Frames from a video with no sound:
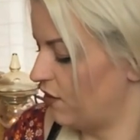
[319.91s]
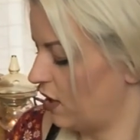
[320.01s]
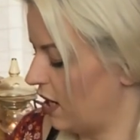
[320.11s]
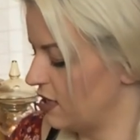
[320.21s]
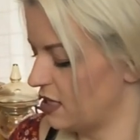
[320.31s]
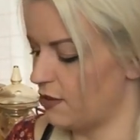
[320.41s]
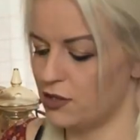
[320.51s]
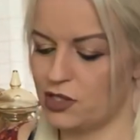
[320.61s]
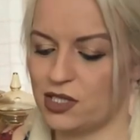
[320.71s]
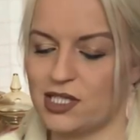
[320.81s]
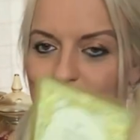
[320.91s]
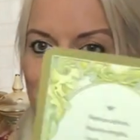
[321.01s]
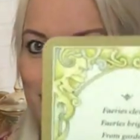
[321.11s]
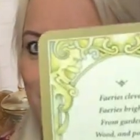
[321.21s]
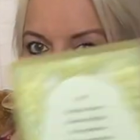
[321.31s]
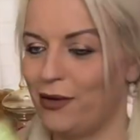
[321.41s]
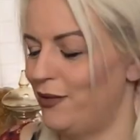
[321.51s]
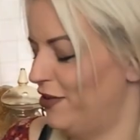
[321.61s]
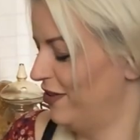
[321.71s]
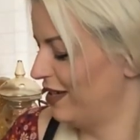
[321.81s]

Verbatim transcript: you guys, that was just a poem.